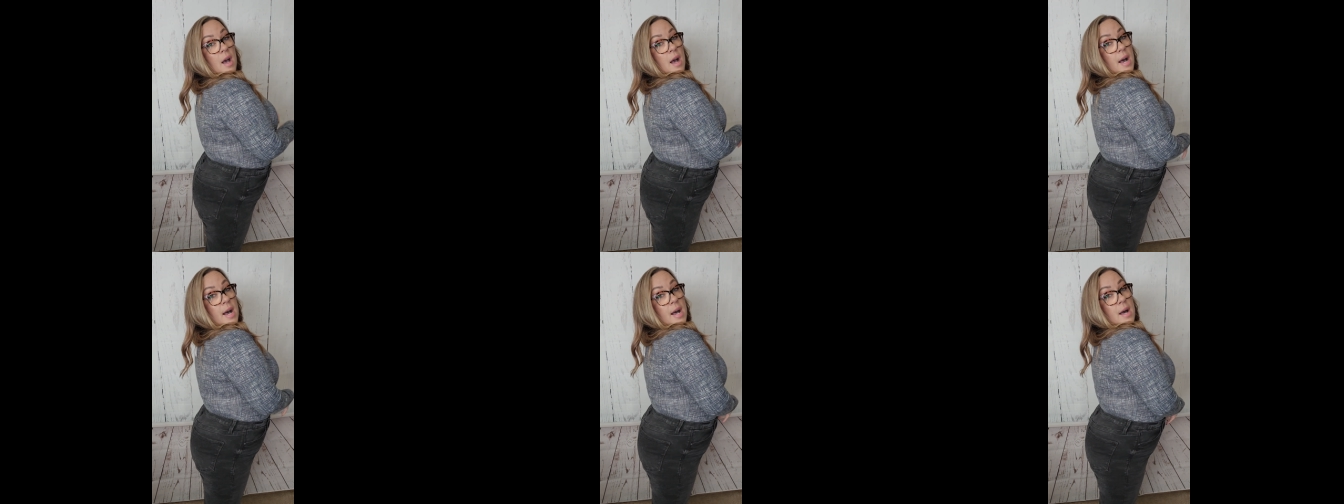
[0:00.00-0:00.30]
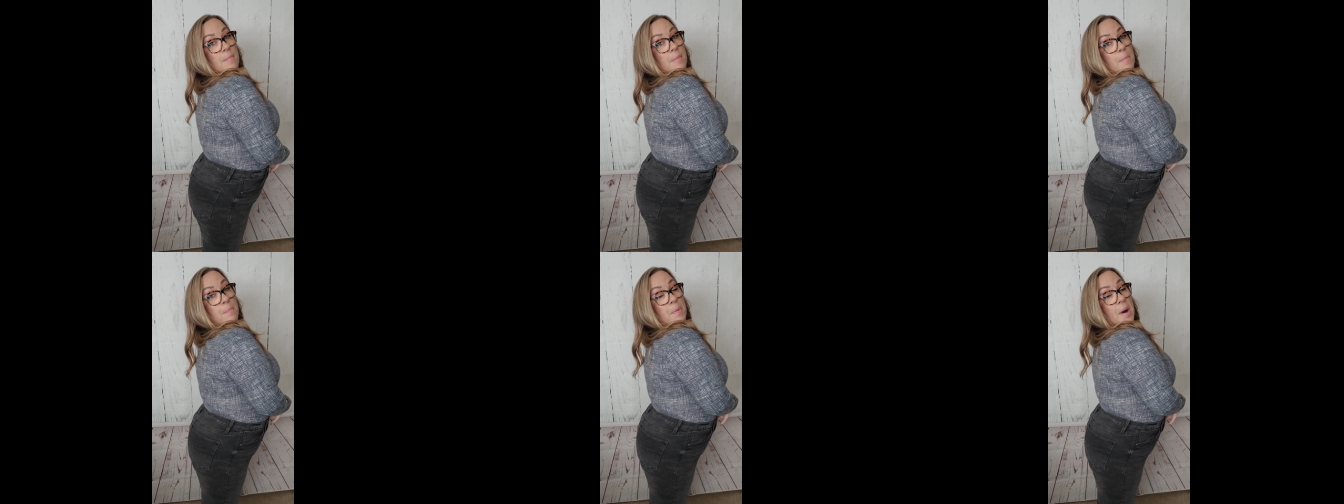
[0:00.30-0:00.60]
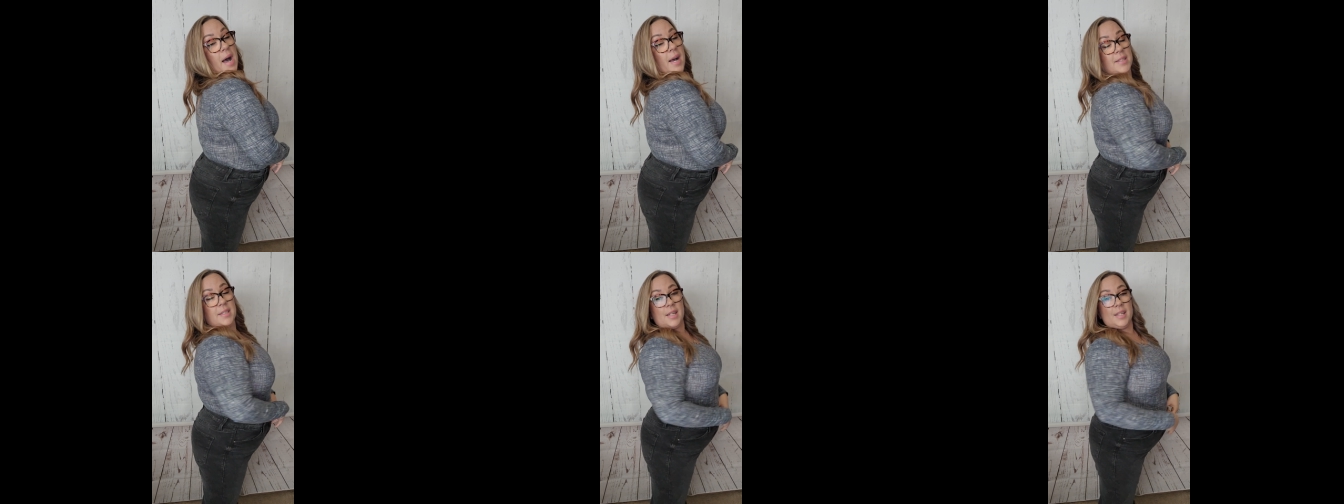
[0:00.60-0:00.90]
Um,
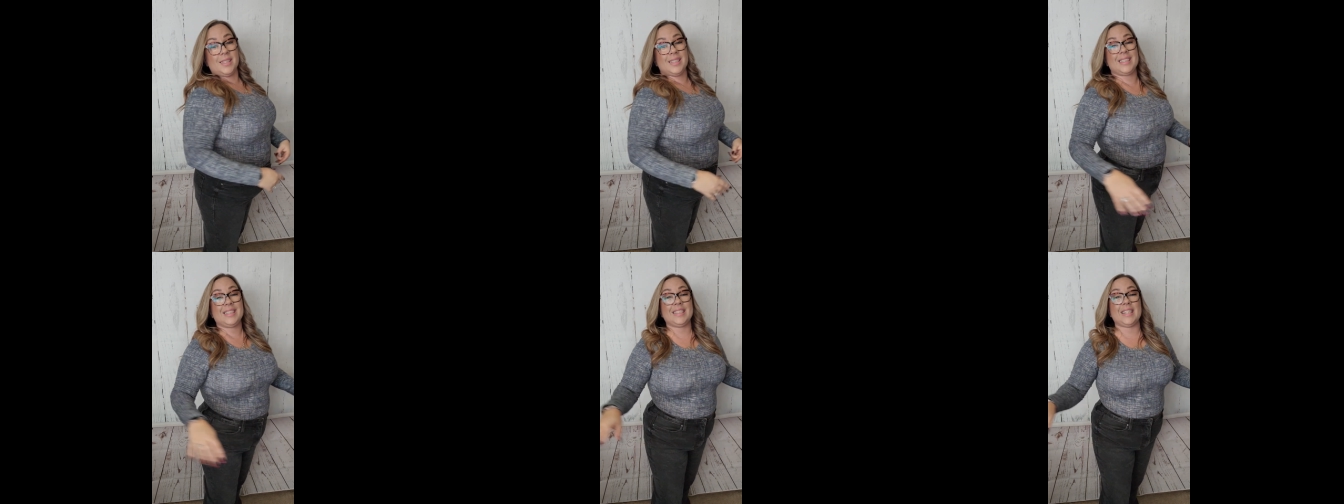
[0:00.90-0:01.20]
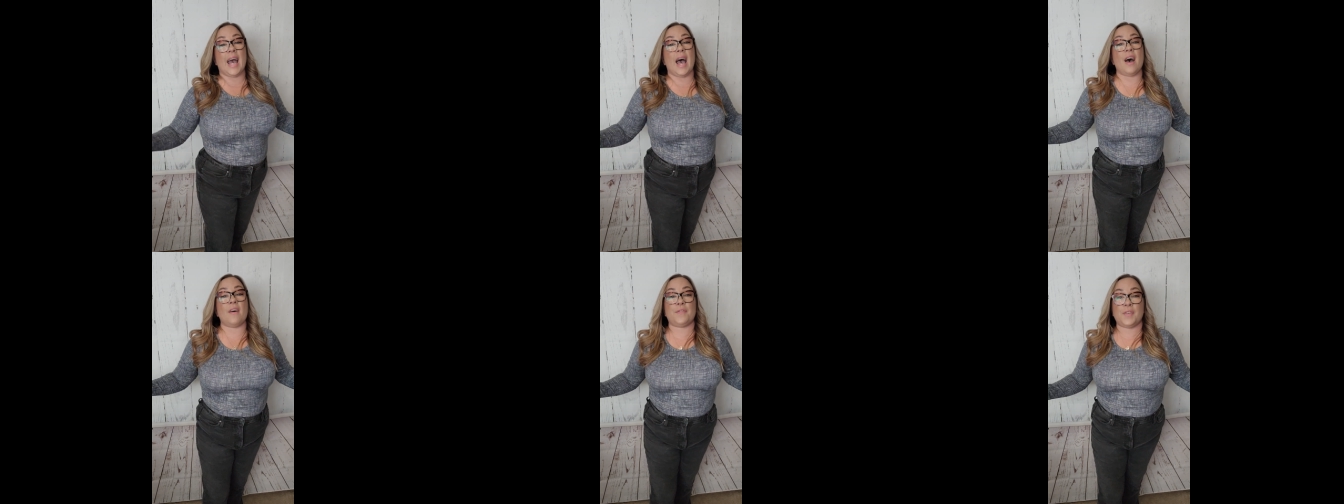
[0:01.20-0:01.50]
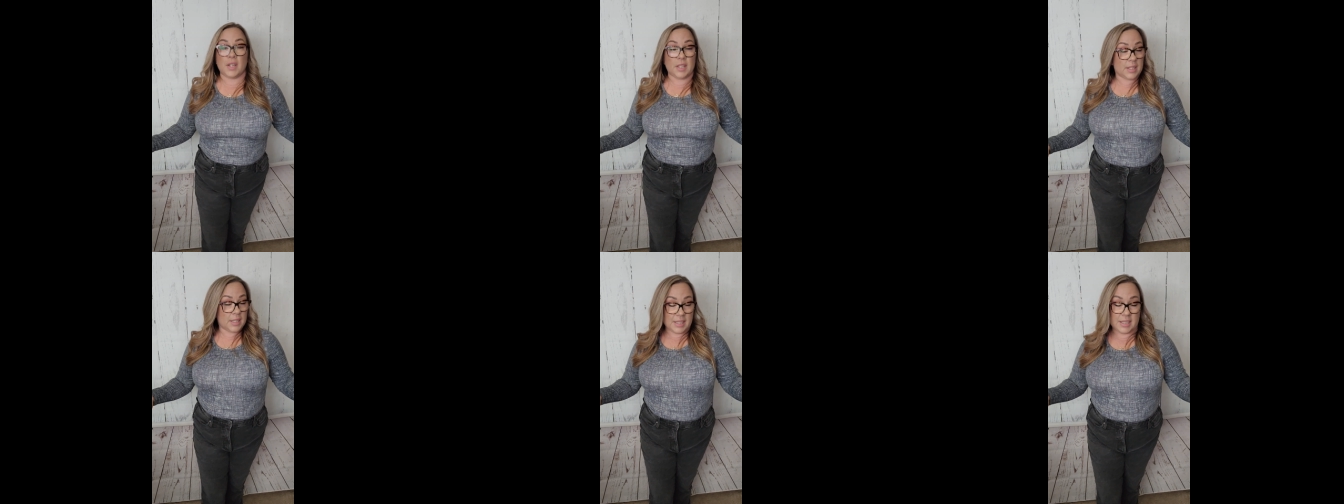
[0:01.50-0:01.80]
but
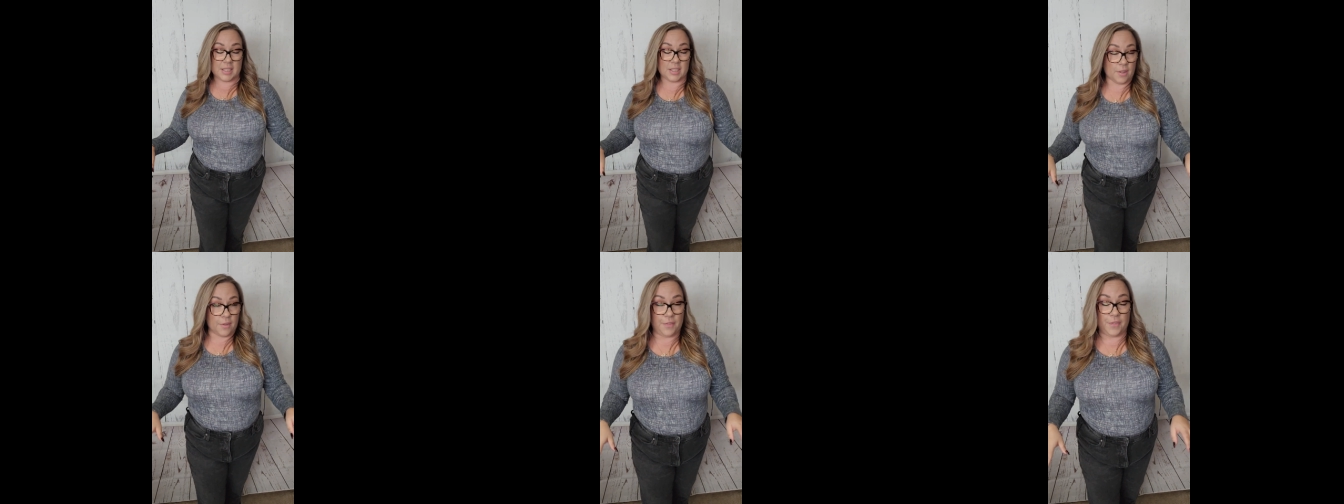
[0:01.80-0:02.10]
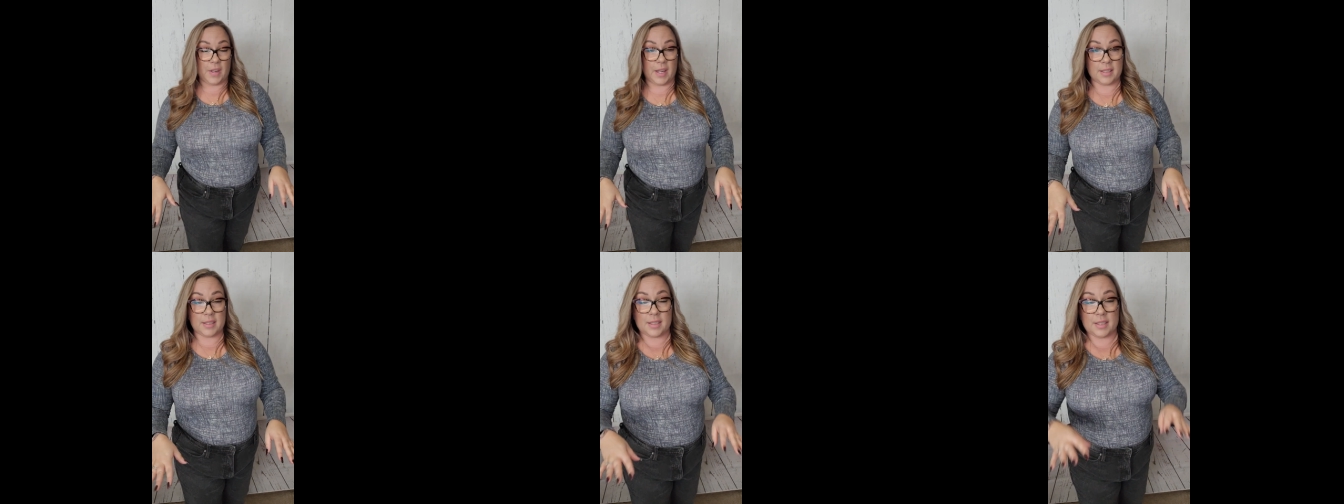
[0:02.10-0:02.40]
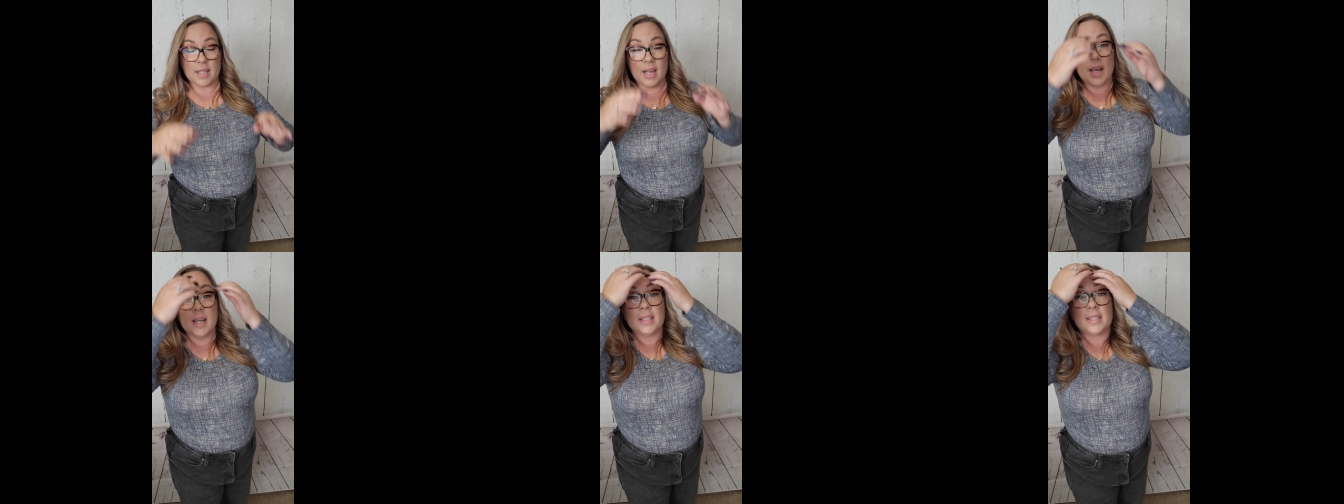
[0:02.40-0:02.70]
definitely still
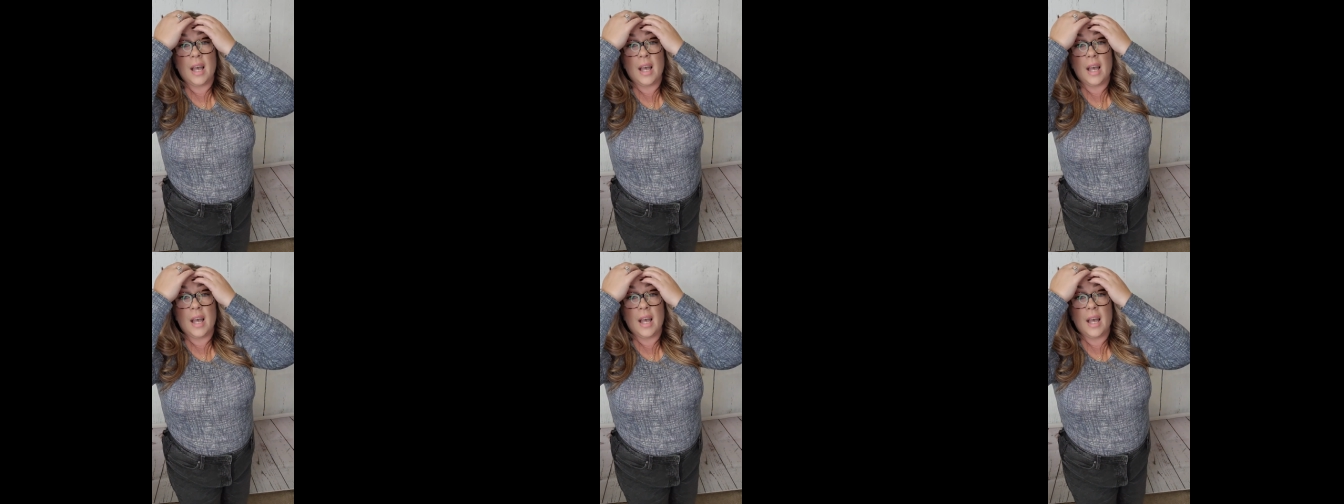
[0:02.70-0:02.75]
fits,